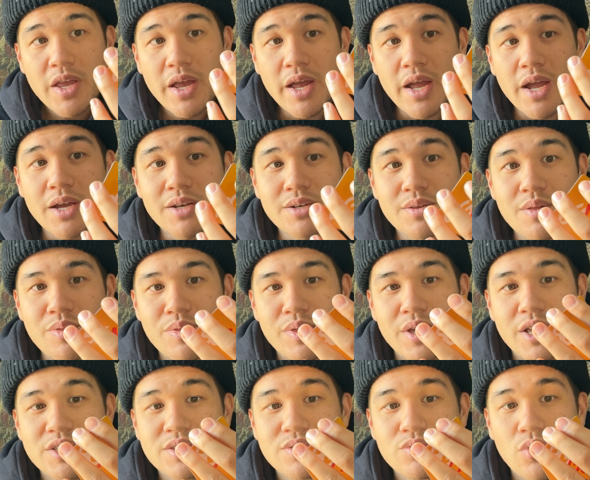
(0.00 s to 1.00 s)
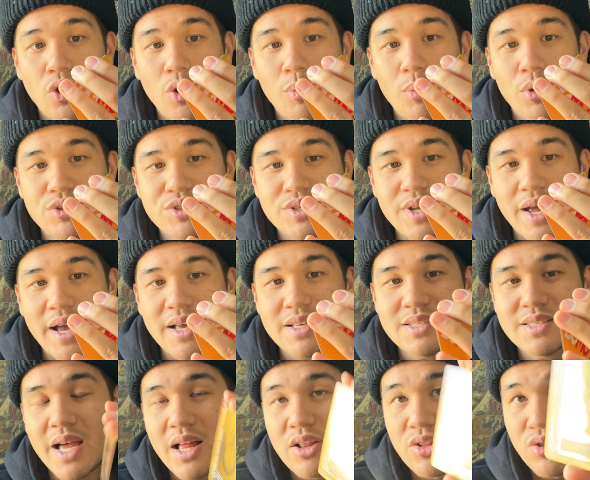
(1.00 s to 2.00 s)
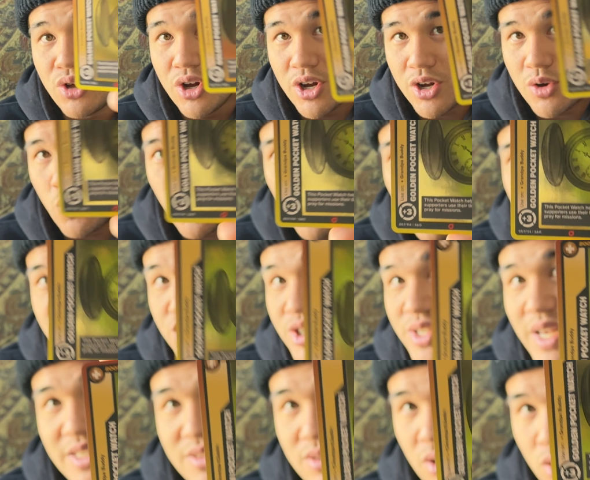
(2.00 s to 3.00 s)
and this almost has that look where it just has